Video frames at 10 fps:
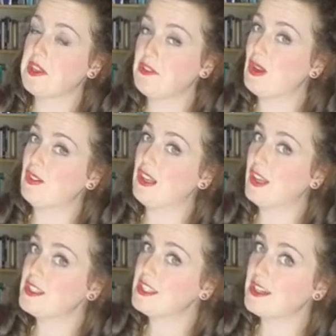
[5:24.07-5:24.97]
If you live in
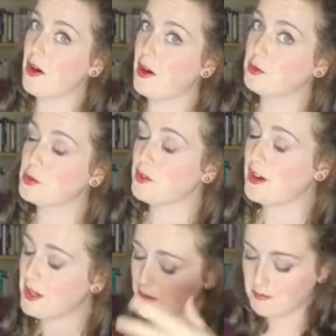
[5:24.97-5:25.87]
London in a hard water
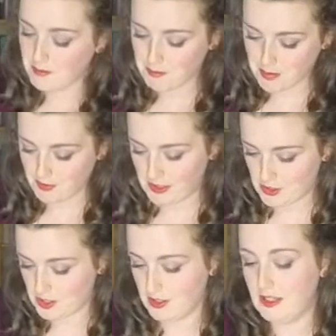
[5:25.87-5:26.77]
area,
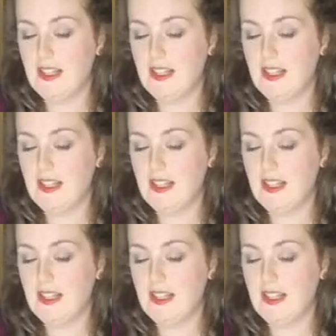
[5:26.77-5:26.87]
perfection.